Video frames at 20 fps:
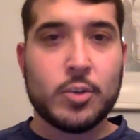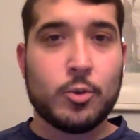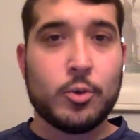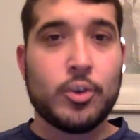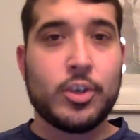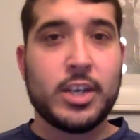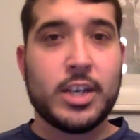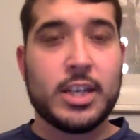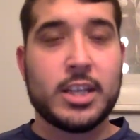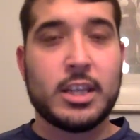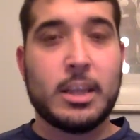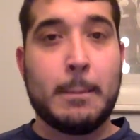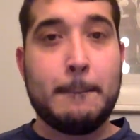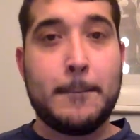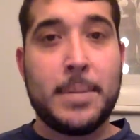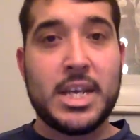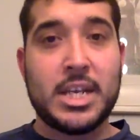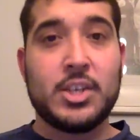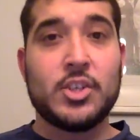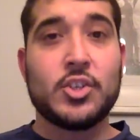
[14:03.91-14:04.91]
or you can get the
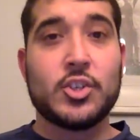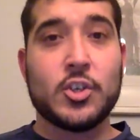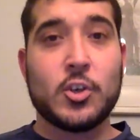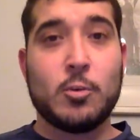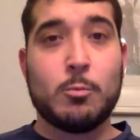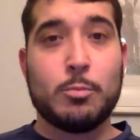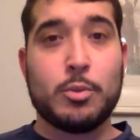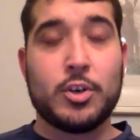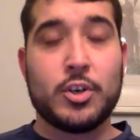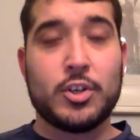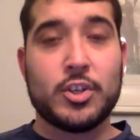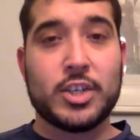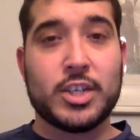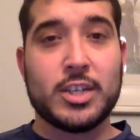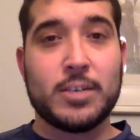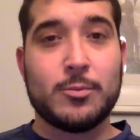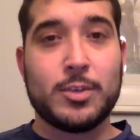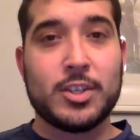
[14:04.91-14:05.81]
Big Show purge kit,